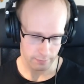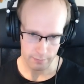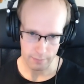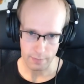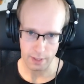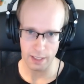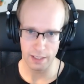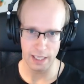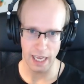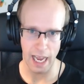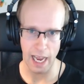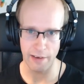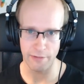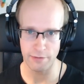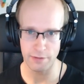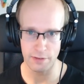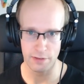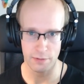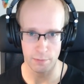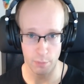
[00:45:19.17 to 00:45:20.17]
and I
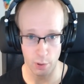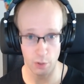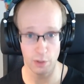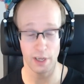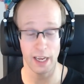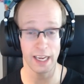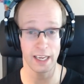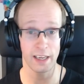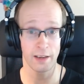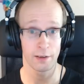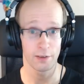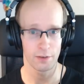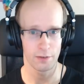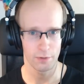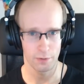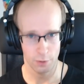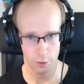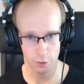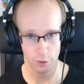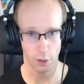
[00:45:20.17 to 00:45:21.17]
haven't put a
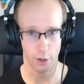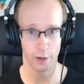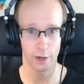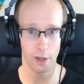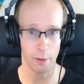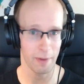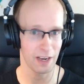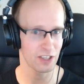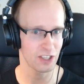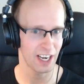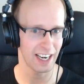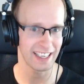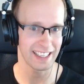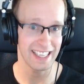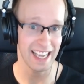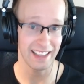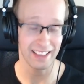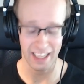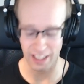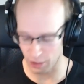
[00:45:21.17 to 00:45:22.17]
tutorial on my channel
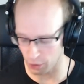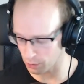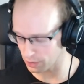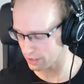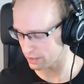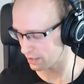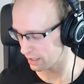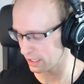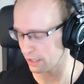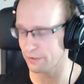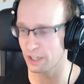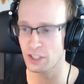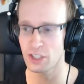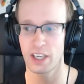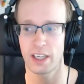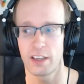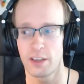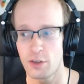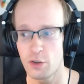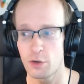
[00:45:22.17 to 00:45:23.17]
yet that uses it, I've actually got a new